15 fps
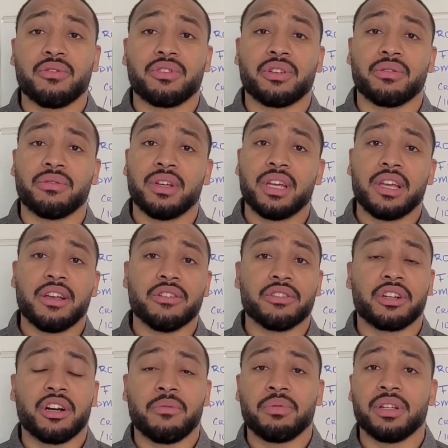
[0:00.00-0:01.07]
So here's a
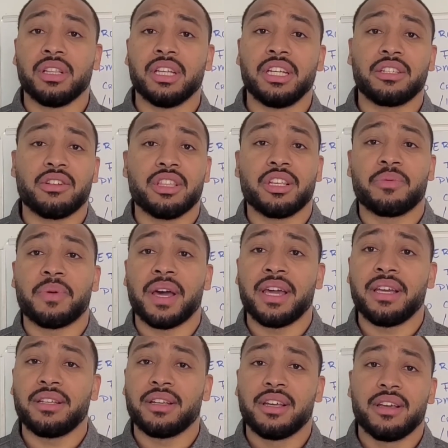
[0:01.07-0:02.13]
couple of links on this
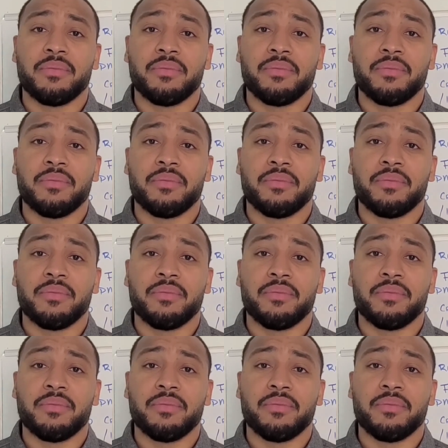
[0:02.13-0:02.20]
page.